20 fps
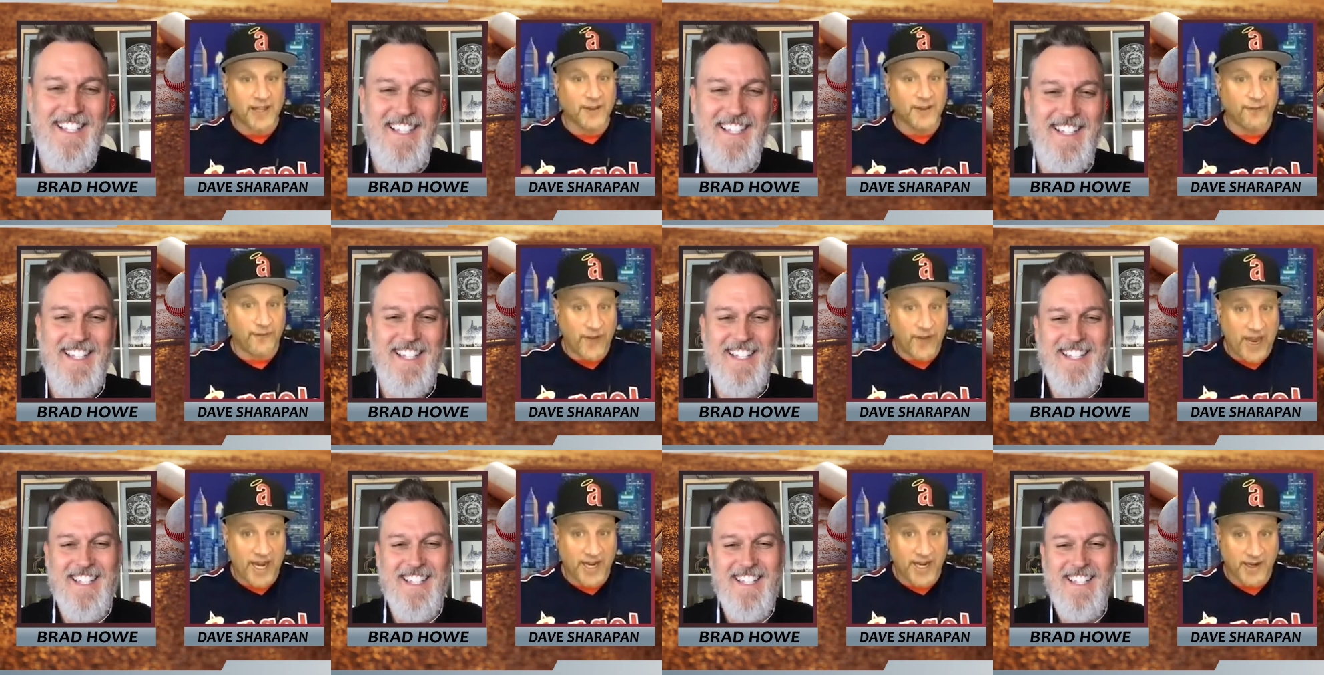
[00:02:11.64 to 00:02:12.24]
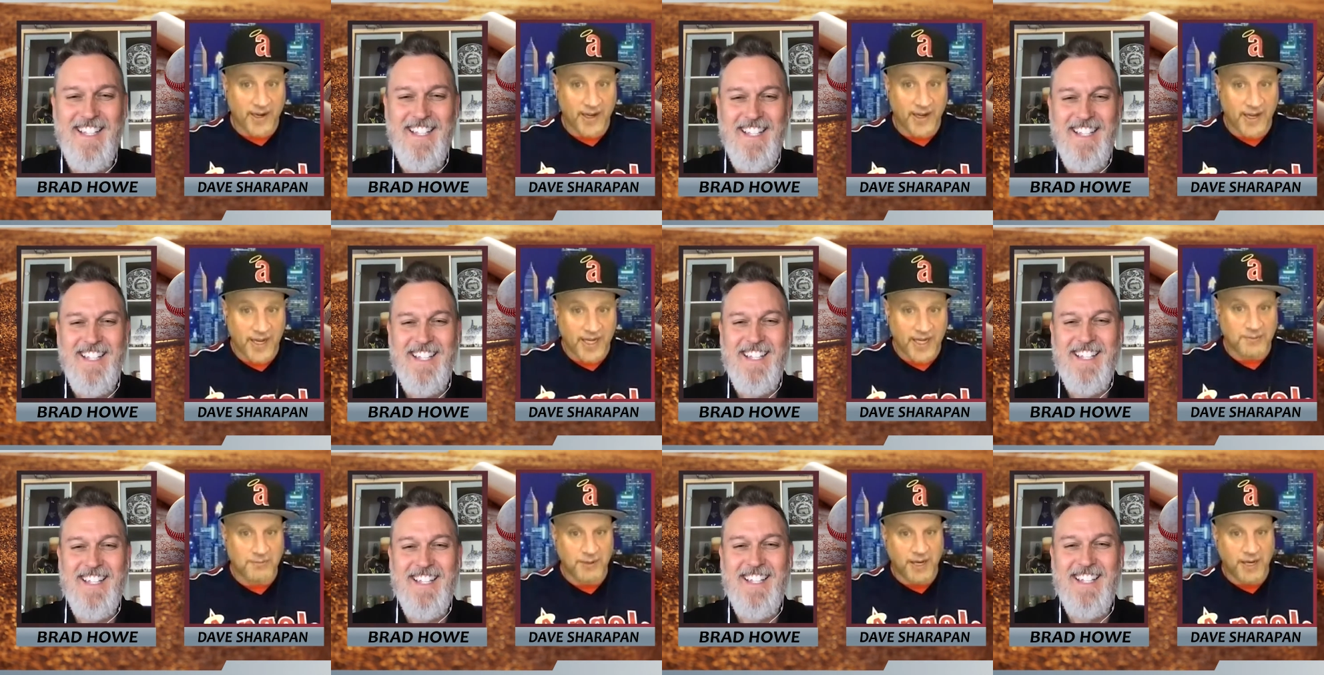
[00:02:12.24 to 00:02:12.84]
Speaker 1: the fade.
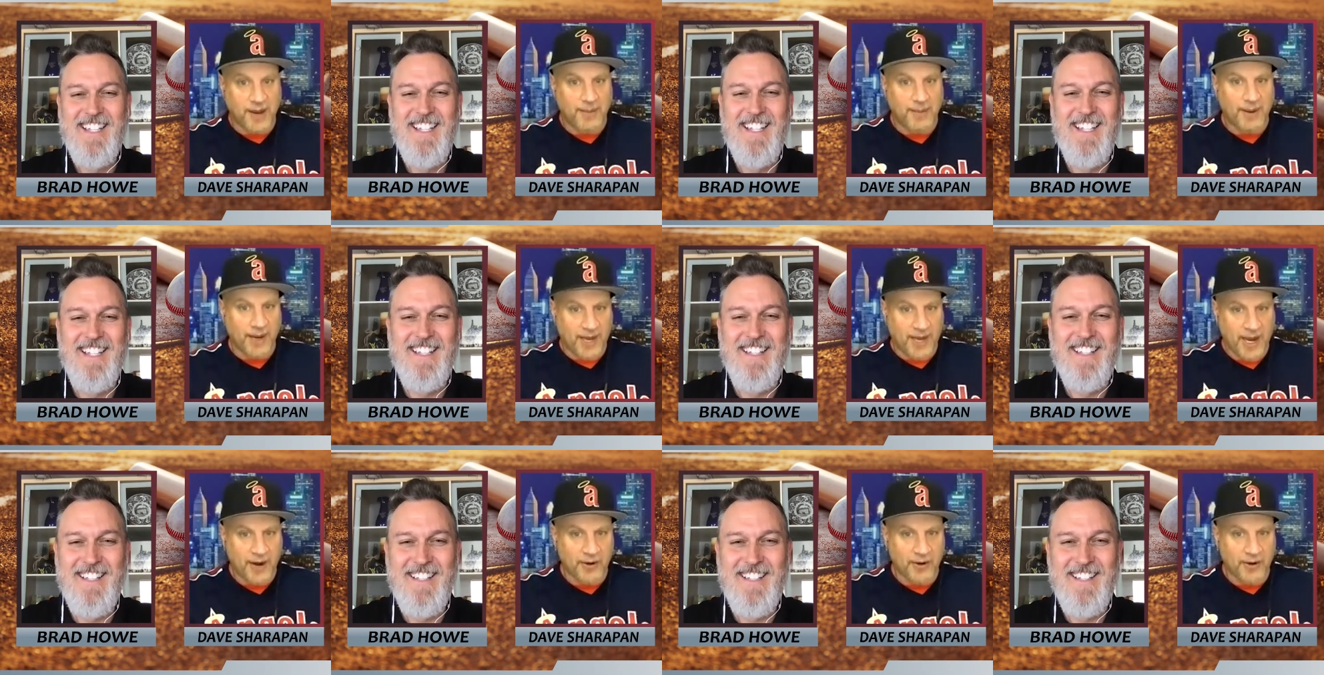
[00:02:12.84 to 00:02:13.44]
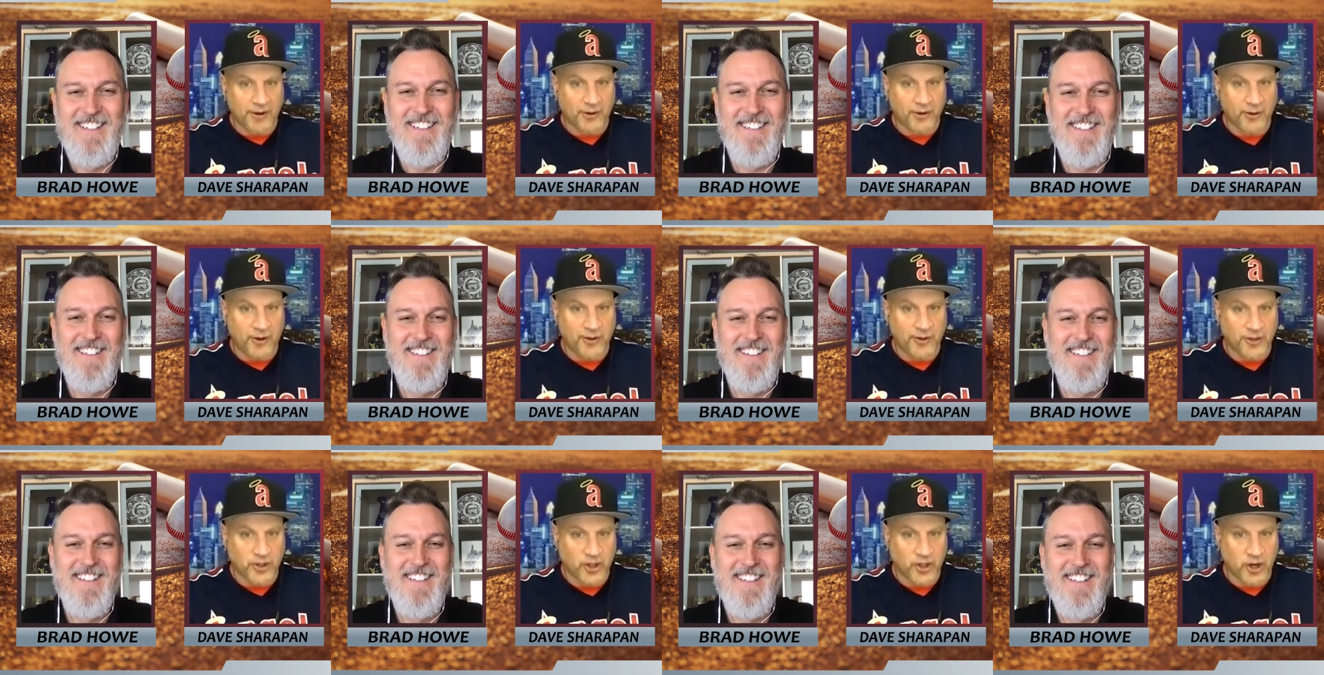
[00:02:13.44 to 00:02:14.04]
He's become a character
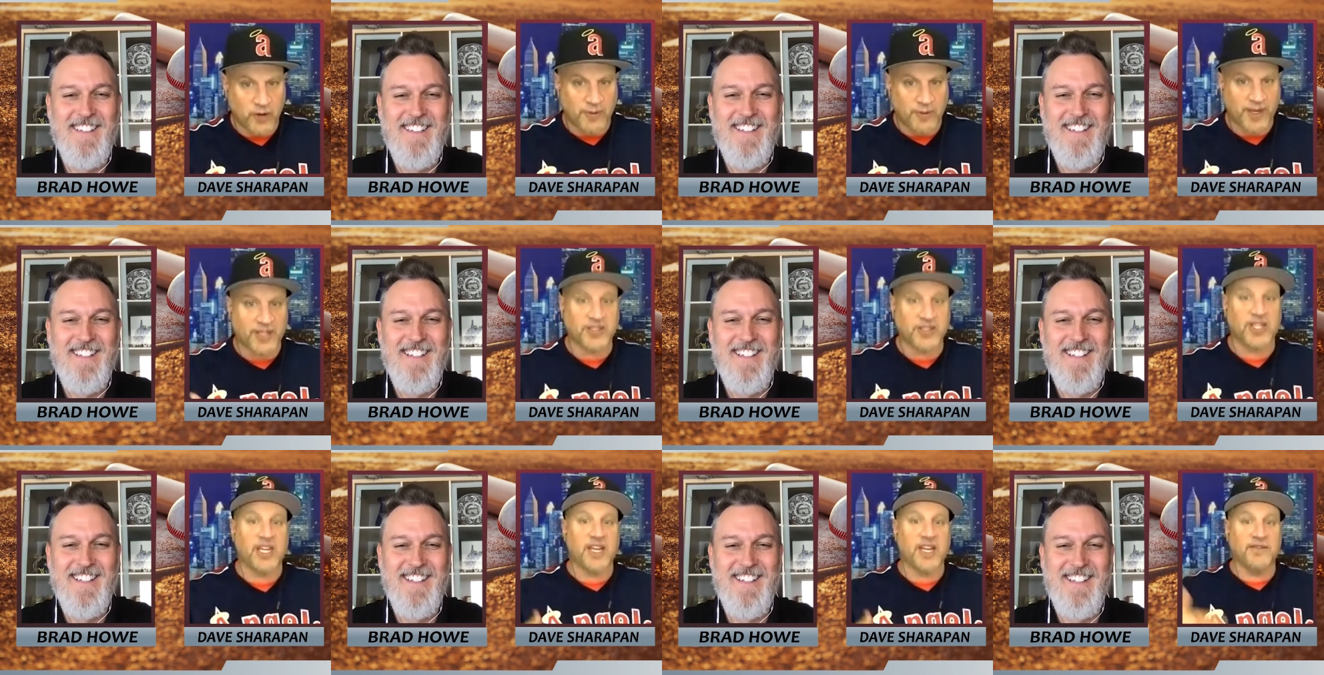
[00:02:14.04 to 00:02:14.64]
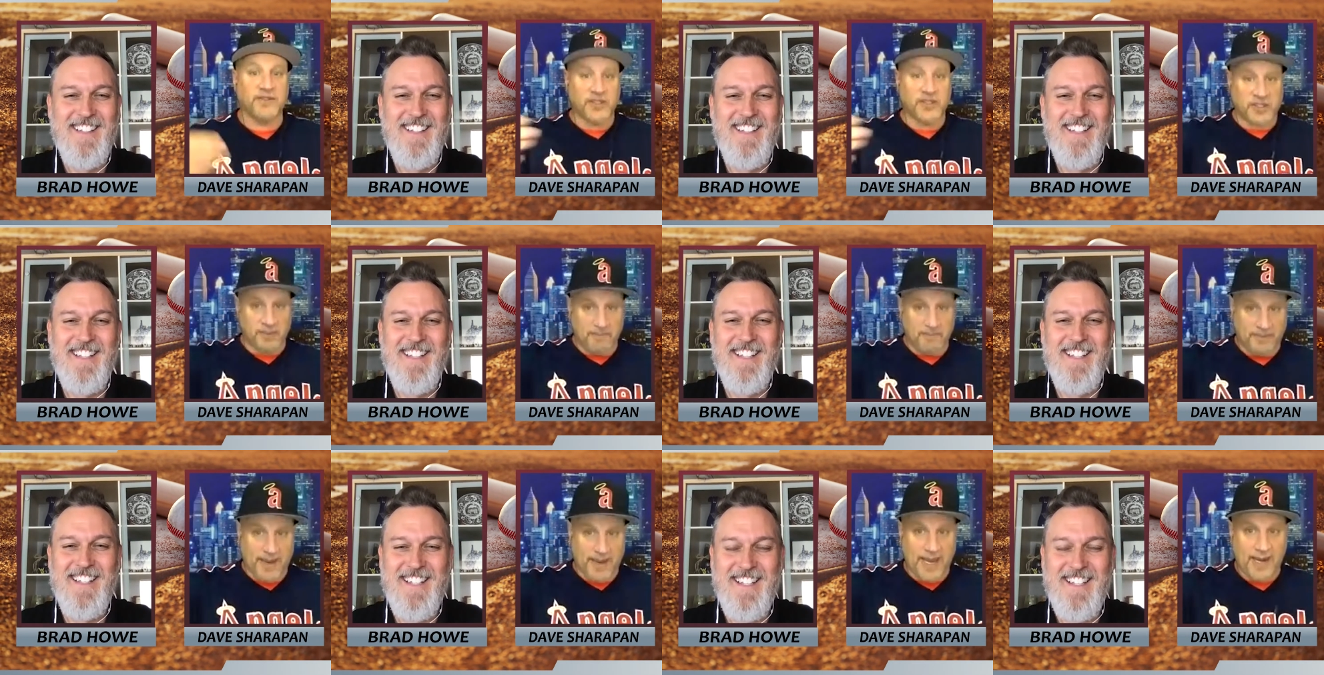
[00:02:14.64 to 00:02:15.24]
on the show because he gives us a
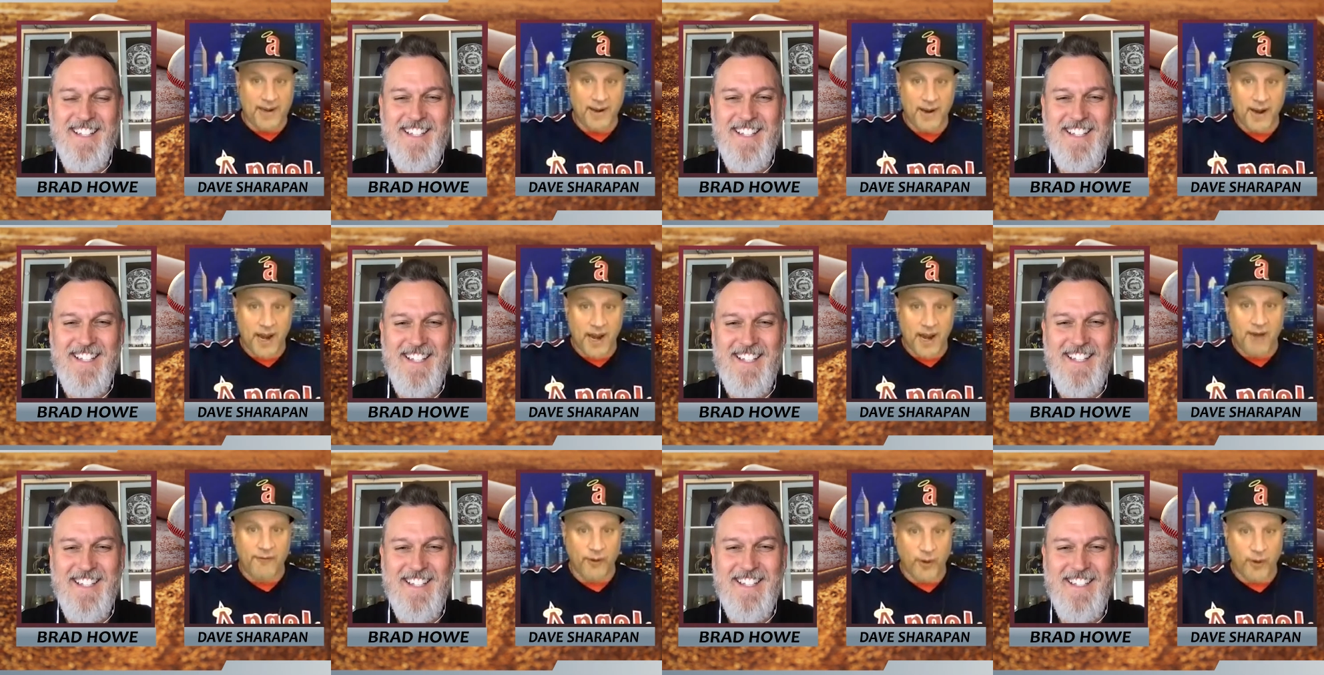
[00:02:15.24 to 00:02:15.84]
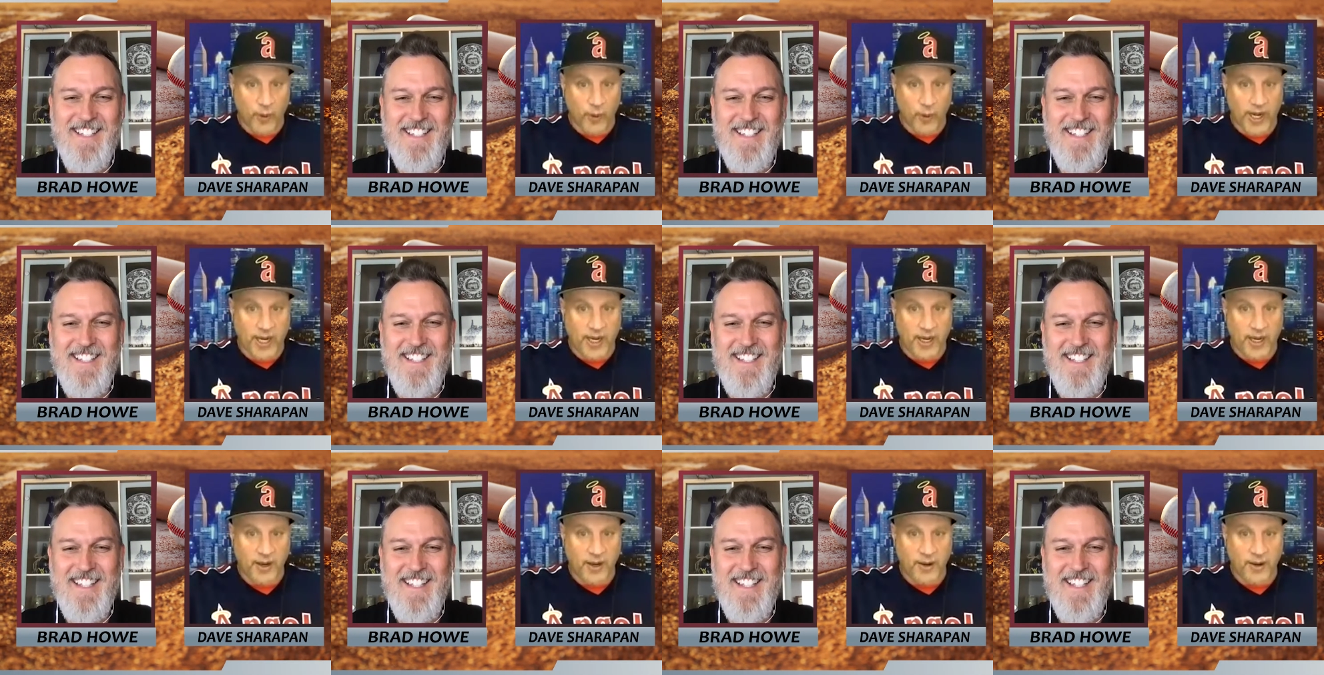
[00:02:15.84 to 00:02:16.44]
bet every
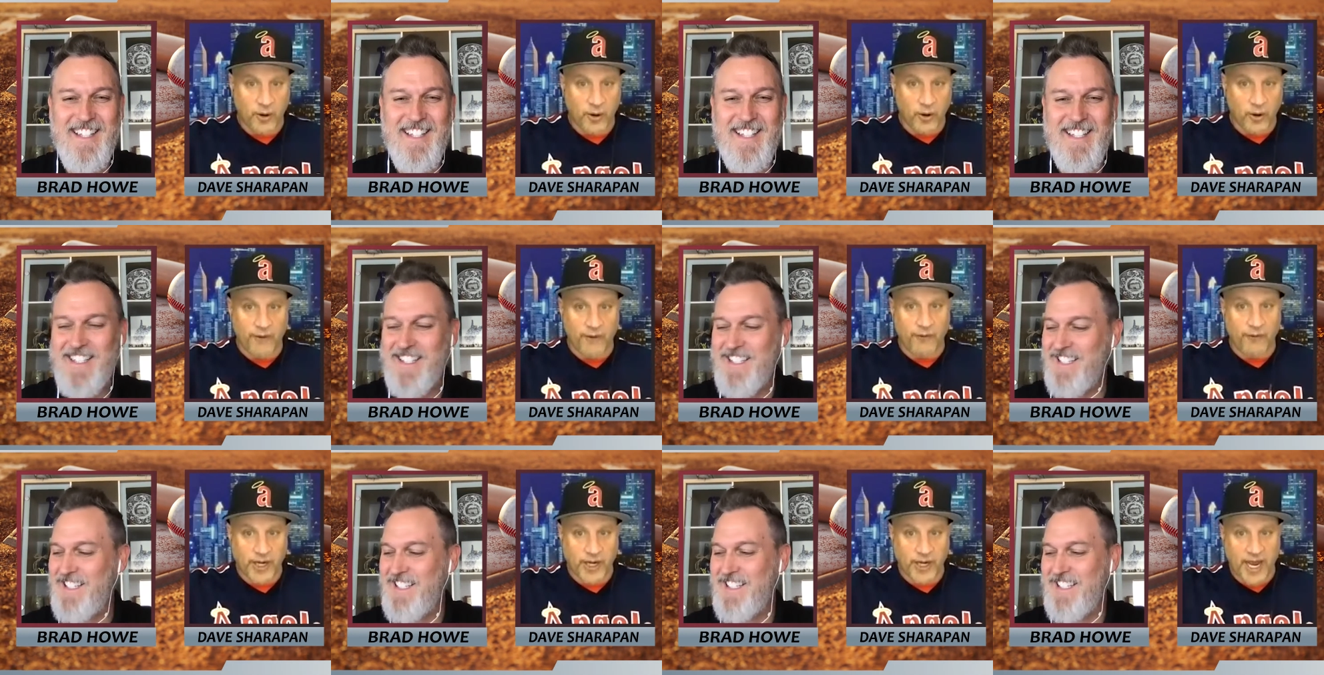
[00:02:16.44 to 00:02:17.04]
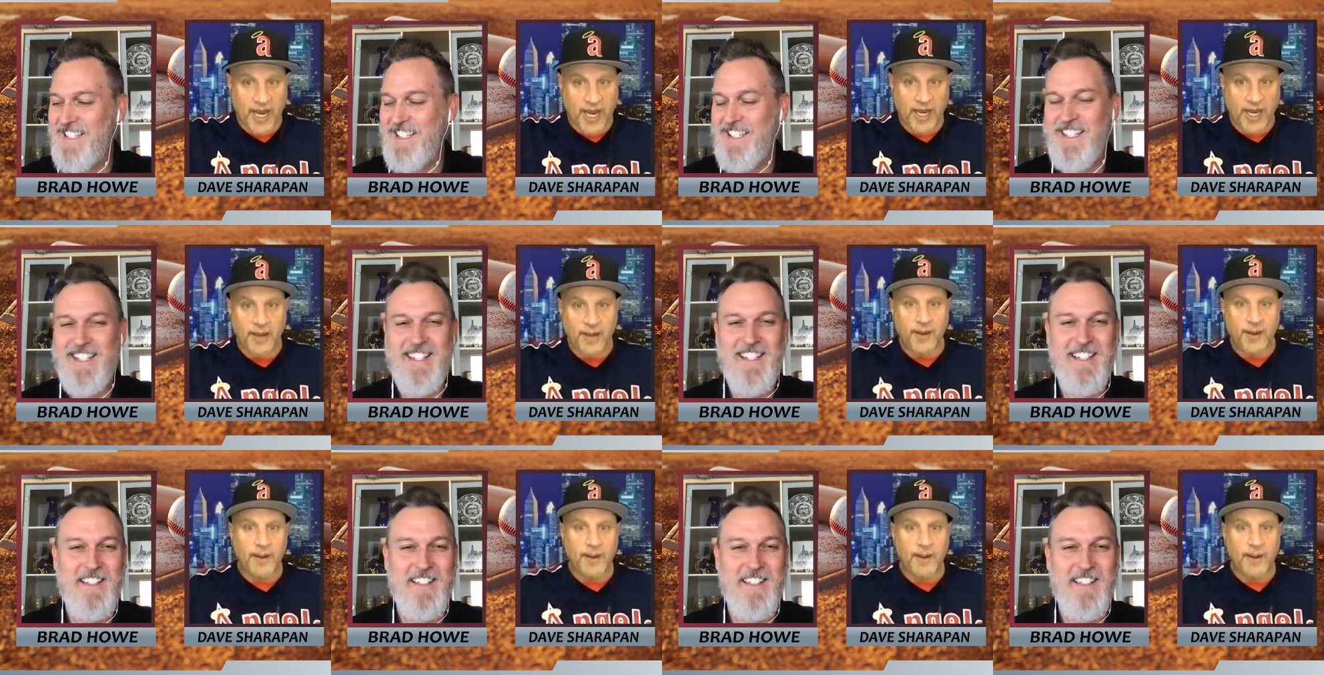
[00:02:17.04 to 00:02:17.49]
week or every day,